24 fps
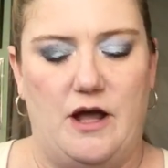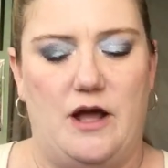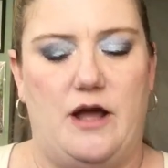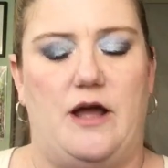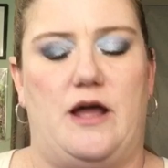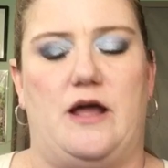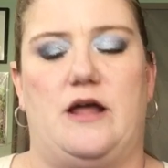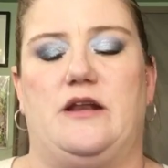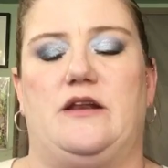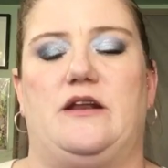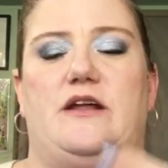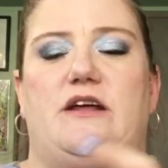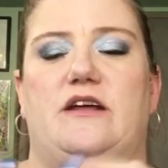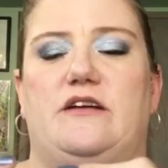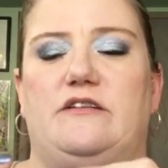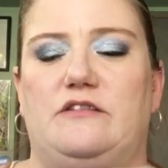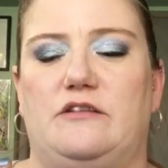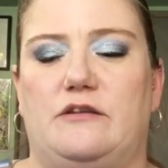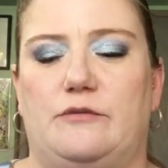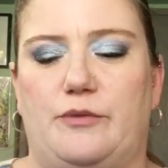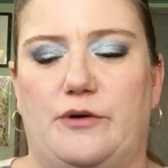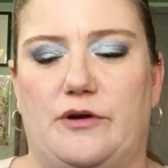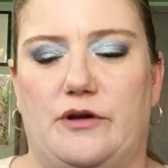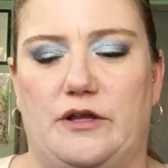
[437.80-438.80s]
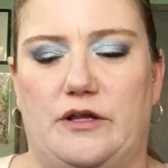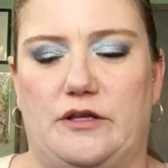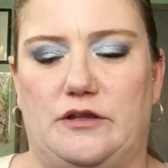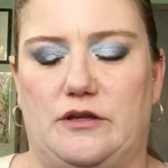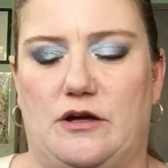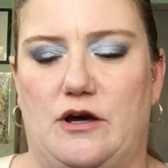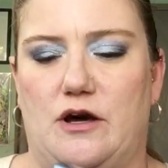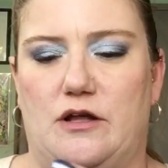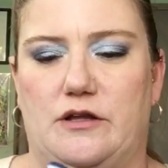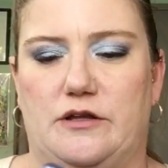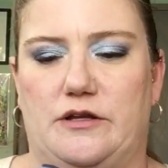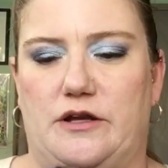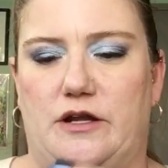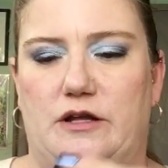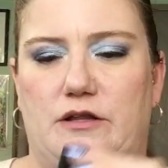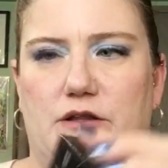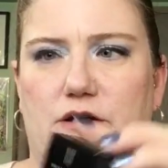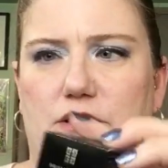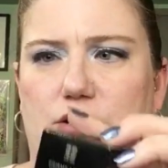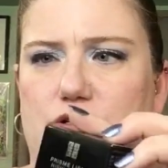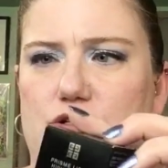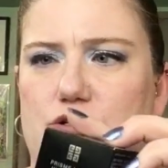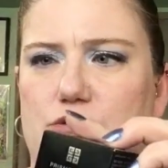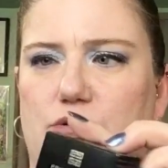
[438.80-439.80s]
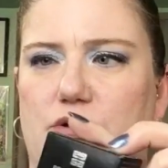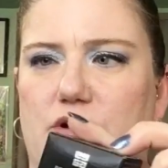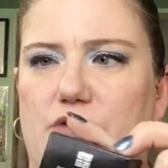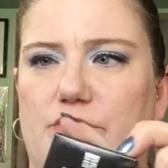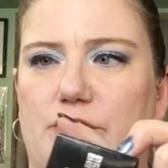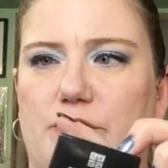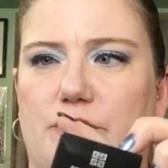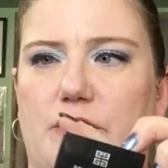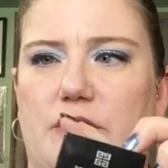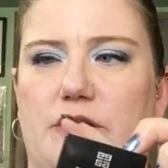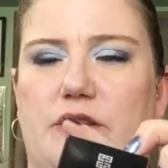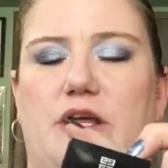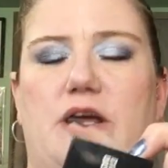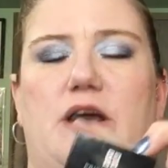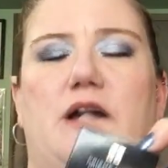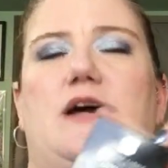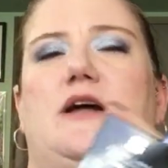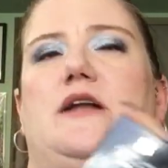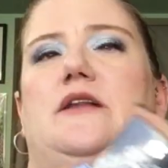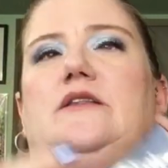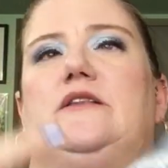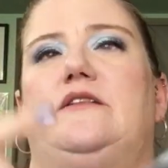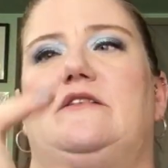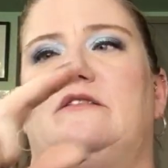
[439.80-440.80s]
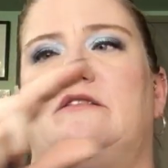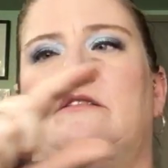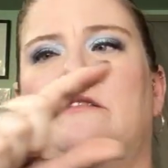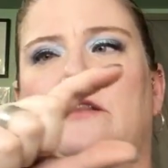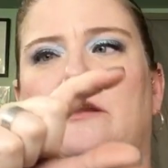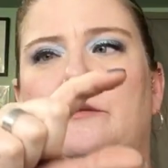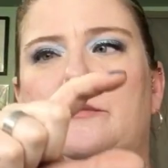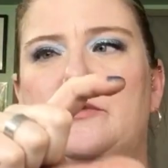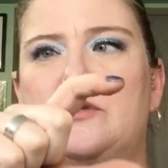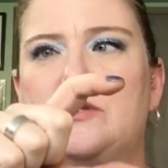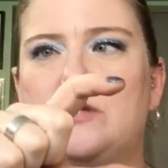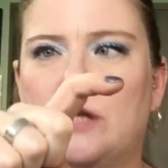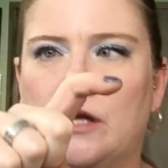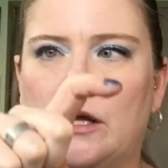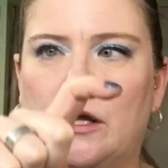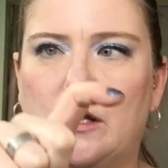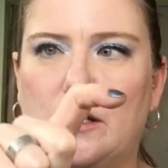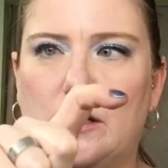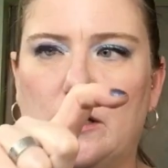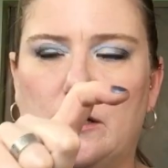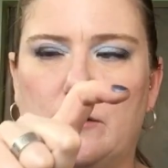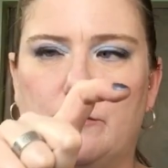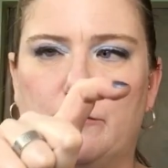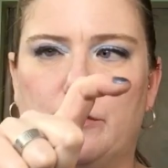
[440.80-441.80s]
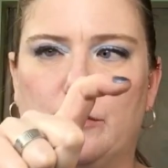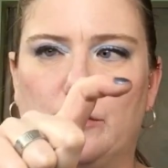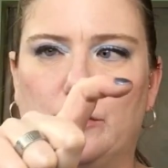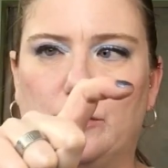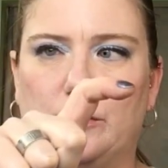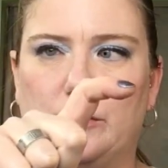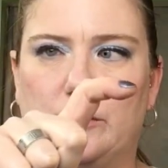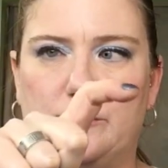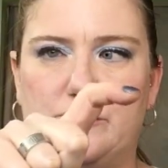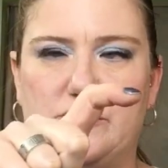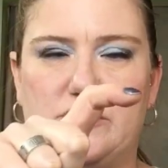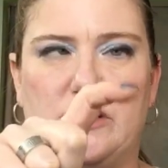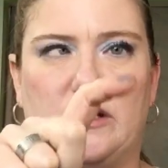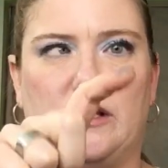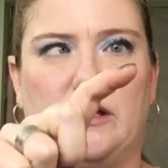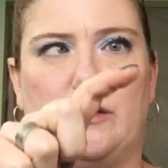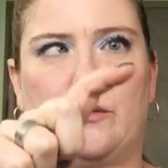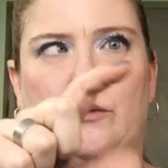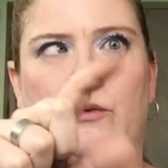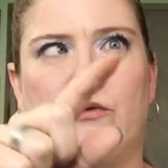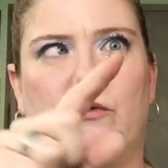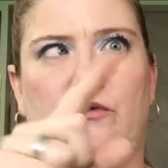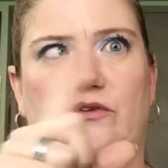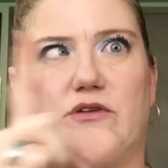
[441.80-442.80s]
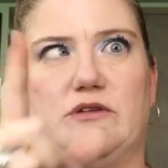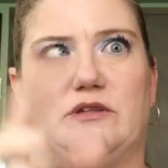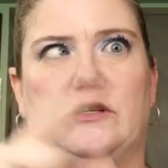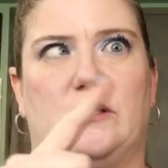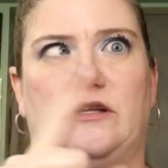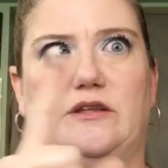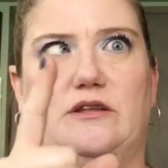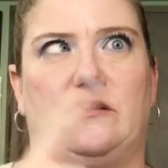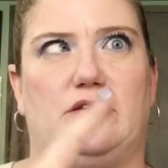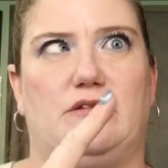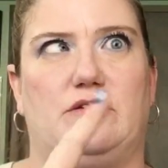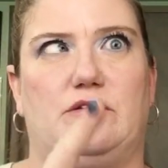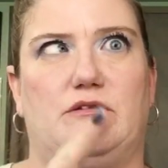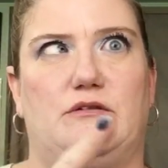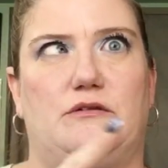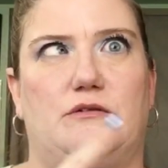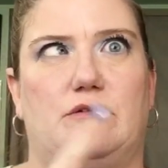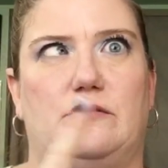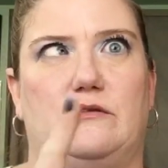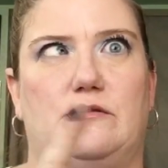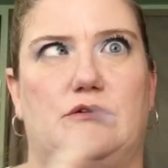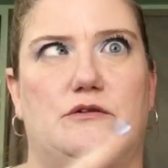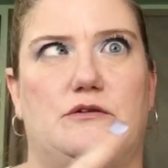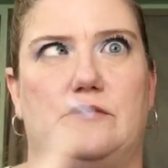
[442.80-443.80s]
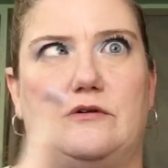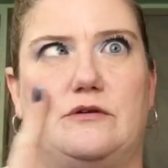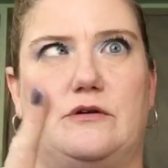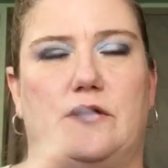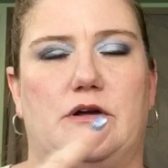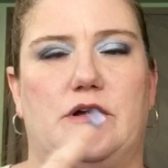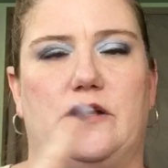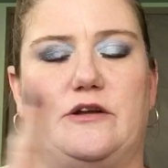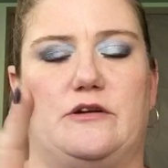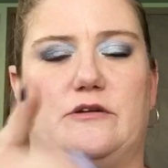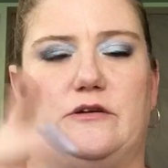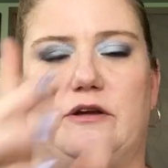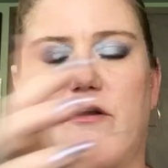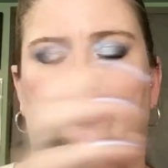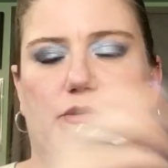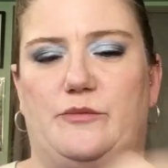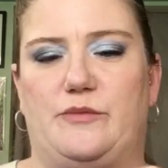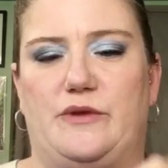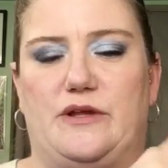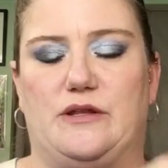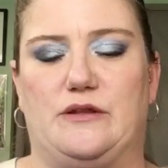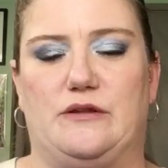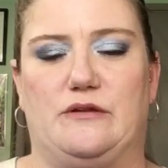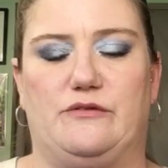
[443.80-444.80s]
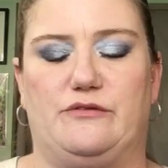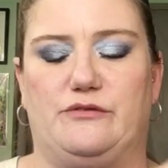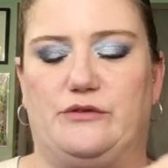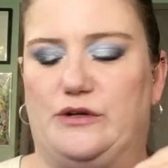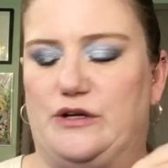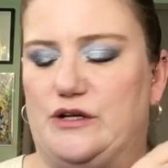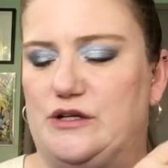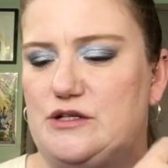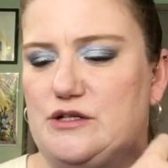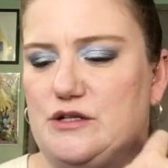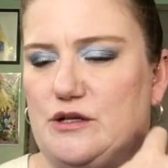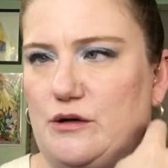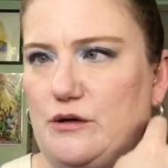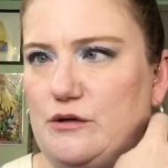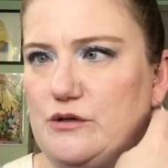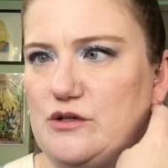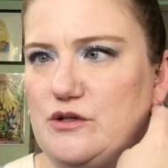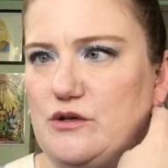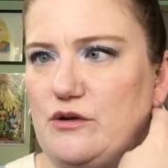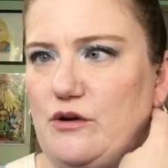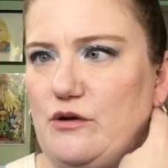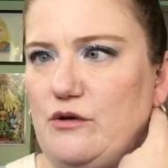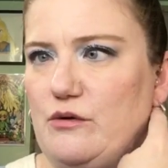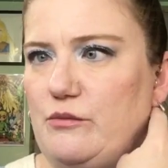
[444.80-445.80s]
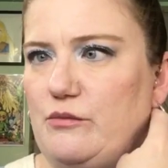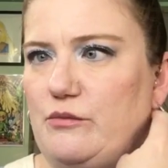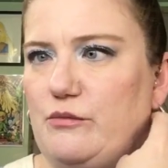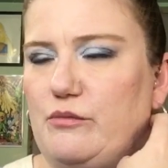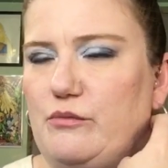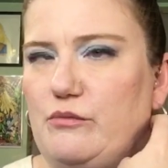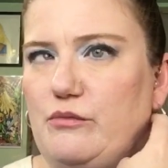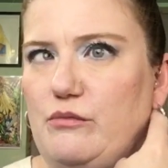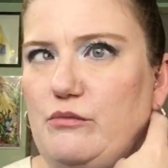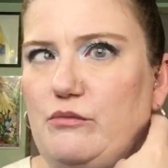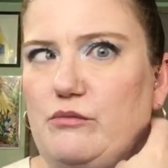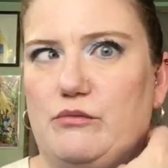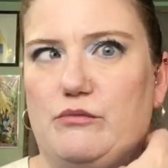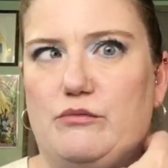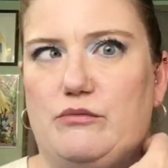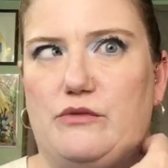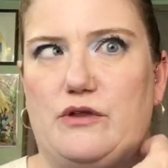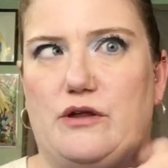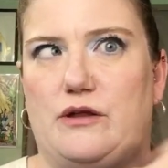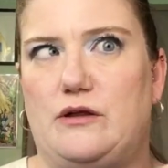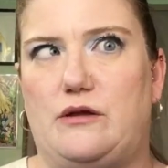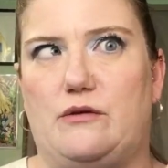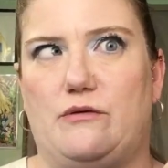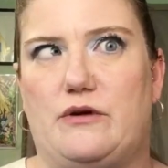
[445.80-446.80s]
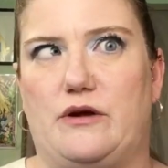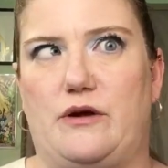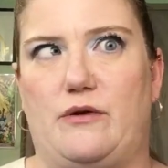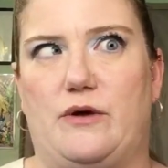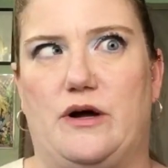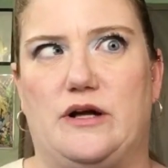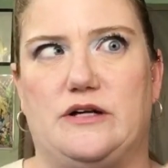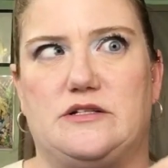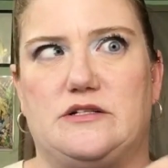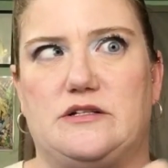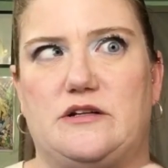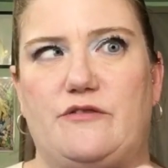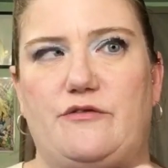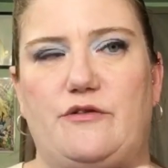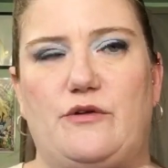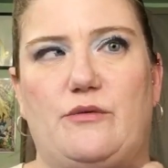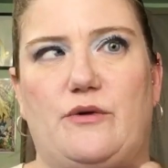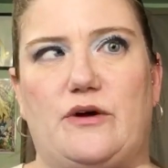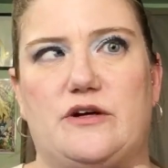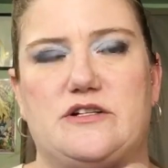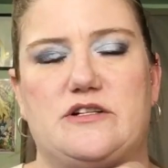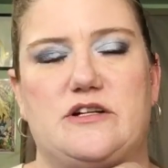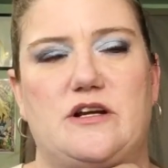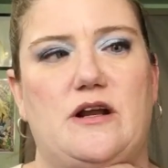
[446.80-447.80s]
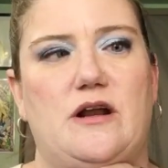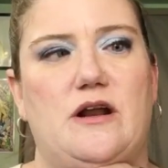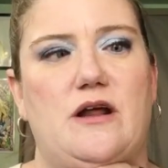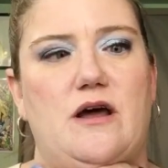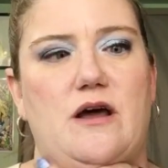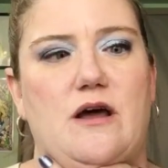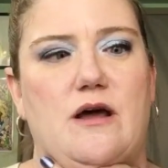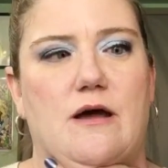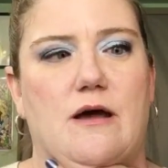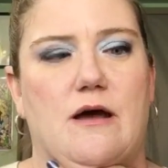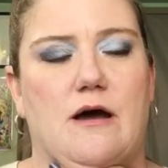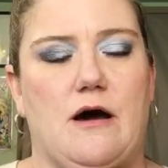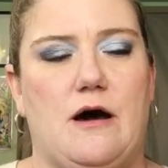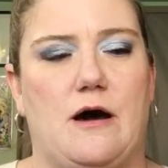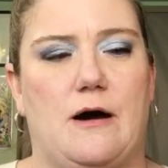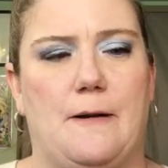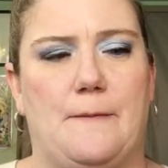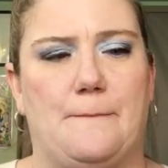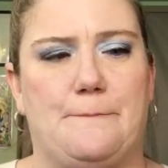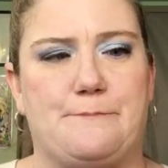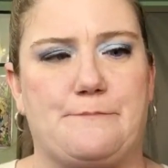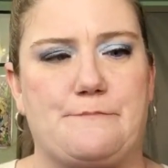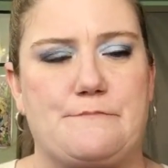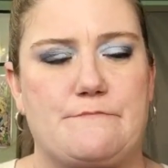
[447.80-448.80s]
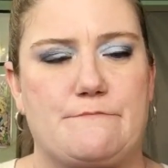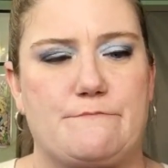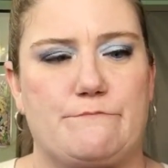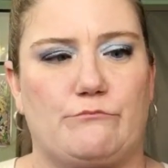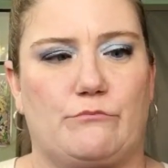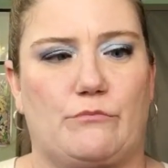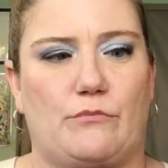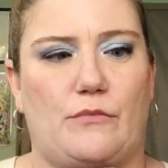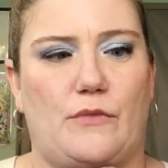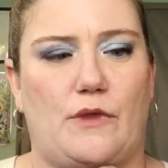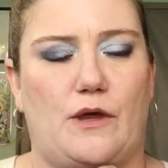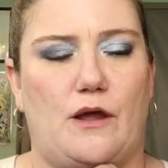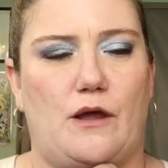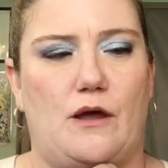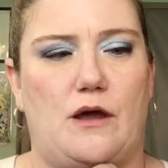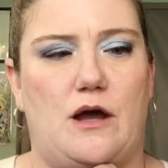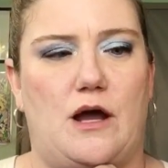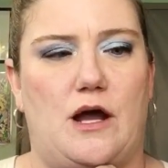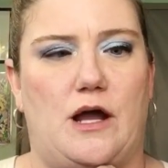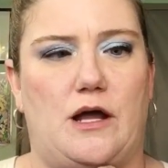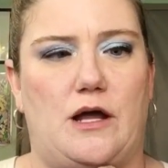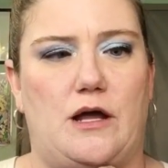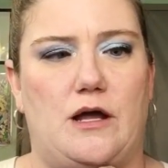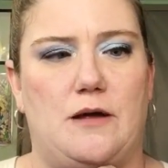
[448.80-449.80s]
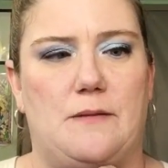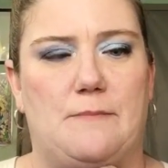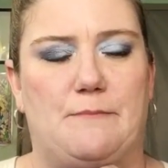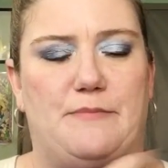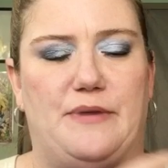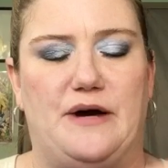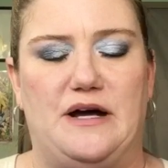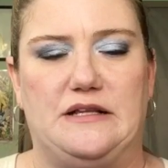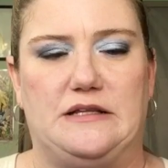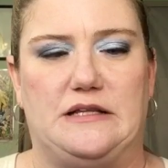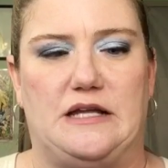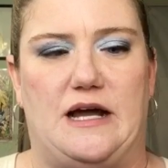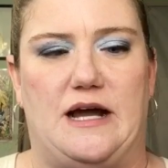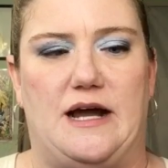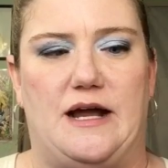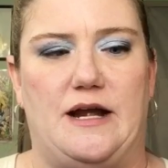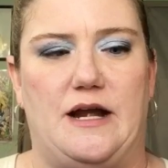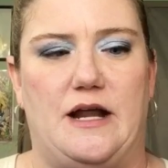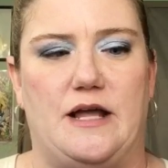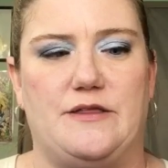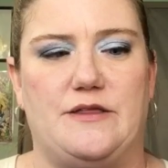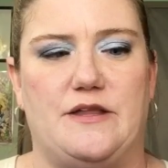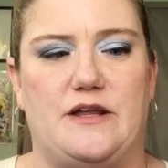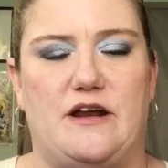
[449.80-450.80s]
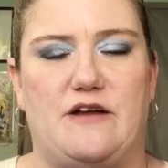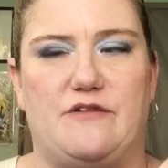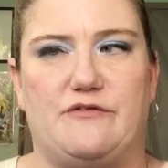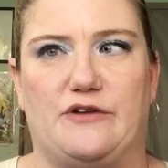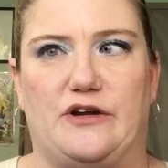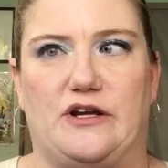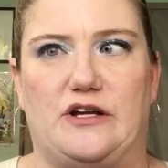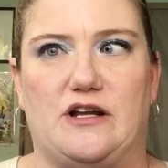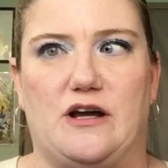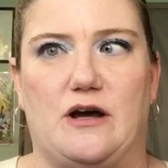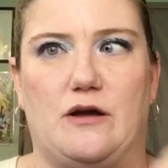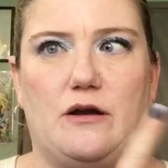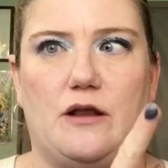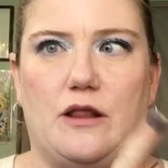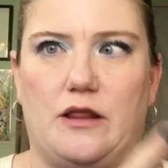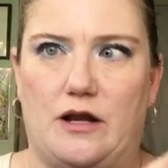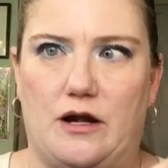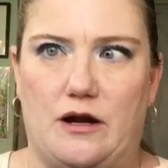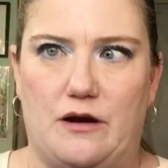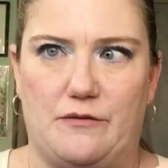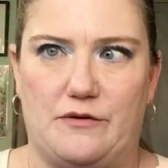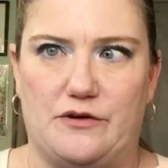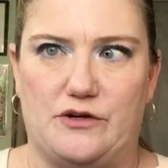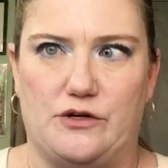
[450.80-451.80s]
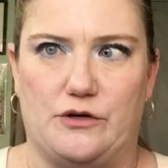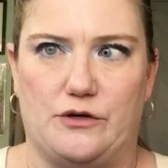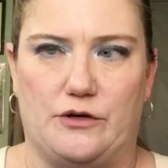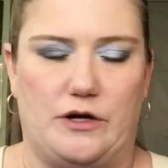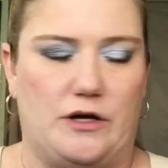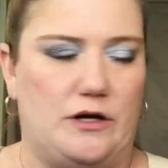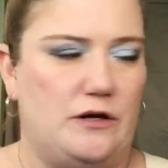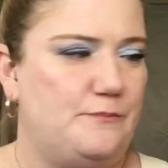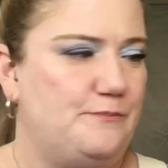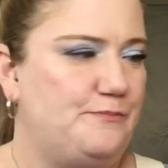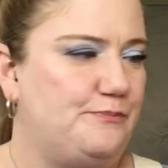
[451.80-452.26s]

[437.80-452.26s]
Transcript: And I guess it's part of like the holiday launch or whatever. And they had this lipstick, bullet lipstick that was in like this. It'll be in the footage that I'll show you that you already watched, if you watched it. I bought that and then I freaked out and then I returned it.